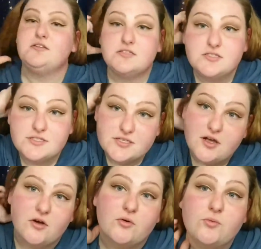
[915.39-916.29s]

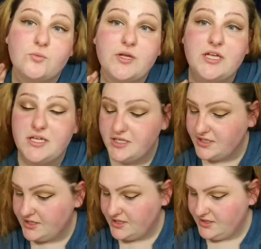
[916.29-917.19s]
so
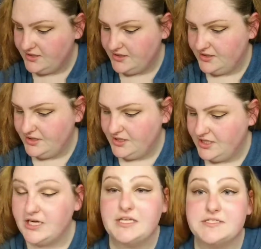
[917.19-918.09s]
we
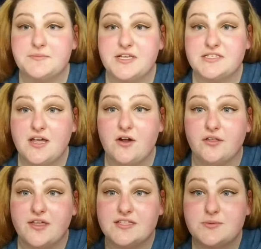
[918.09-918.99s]
need some mascara.
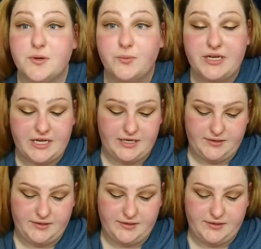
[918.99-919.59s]
That's what we need.